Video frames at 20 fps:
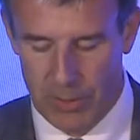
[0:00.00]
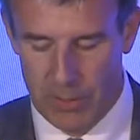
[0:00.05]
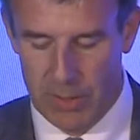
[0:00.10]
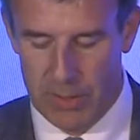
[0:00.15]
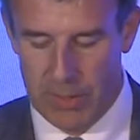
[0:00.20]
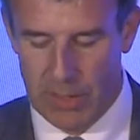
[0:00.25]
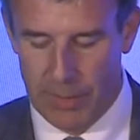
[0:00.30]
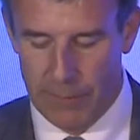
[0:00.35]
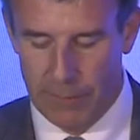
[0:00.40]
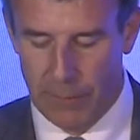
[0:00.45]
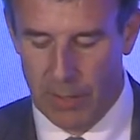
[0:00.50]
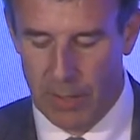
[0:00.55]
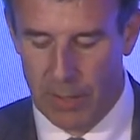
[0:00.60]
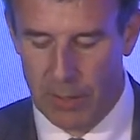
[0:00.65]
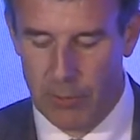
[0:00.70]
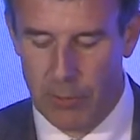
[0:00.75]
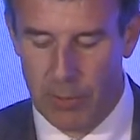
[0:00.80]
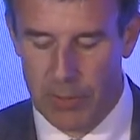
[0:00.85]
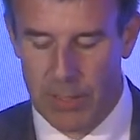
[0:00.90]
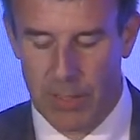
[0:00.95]
to delivering a
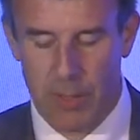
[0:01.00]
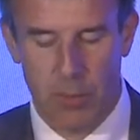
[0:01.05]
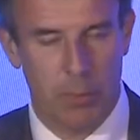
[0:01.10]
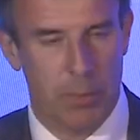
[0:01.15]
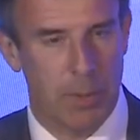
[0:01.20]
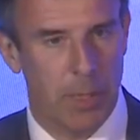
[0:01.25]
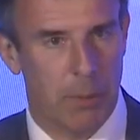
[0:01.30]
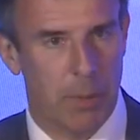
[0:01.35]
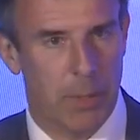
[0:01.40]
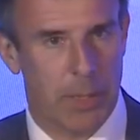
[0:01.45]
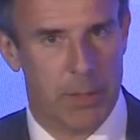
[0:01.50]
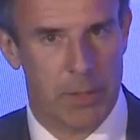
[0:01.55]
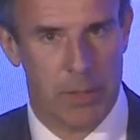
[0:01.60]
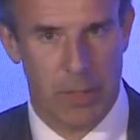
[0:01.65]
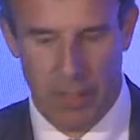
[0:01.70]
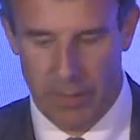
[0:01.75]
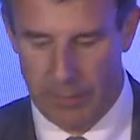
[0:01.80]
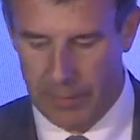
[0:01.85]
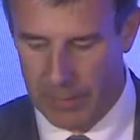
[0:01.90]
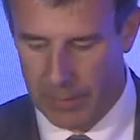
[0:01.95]
critical public
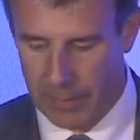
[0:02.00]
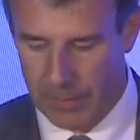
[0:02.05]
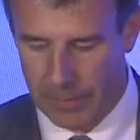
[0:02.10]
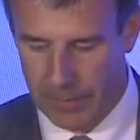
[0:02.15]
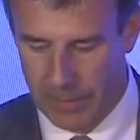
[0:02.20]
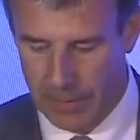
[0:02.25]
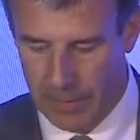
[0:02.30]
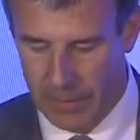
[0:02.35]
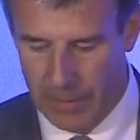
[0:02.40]
service.